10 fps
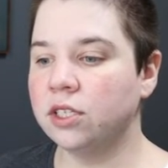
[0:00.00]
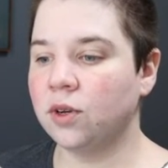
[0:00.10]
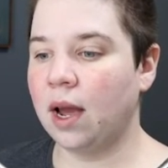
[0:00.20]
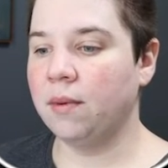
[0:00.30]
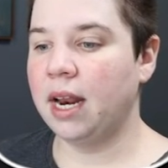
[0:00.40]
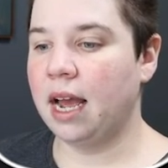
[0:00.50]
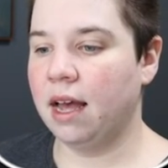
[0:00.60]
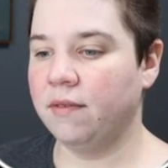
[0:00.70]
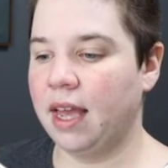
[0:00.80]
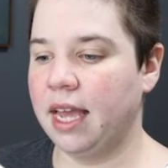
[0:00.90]
So I would
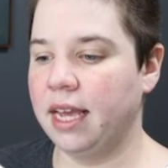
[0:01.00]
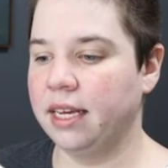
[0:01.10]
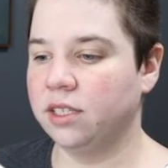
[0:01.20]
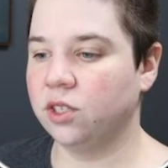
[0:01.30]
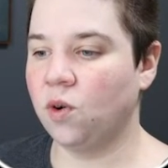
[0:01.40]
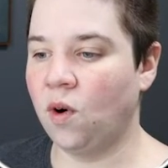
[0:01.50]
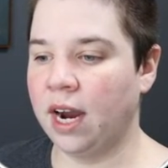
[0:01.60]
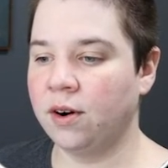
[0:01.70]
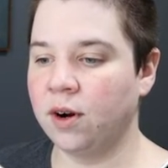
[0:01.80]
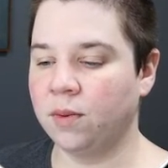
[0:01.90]
have a
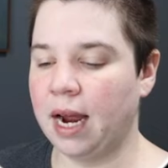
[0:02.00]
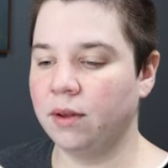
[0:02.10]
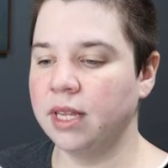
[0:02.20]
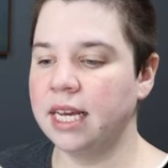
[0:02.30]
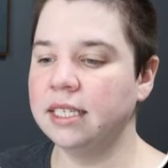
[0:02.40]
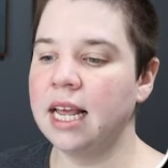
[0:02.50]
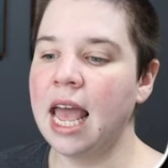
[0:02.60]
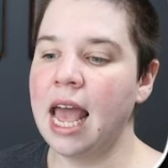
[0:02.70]
square around this,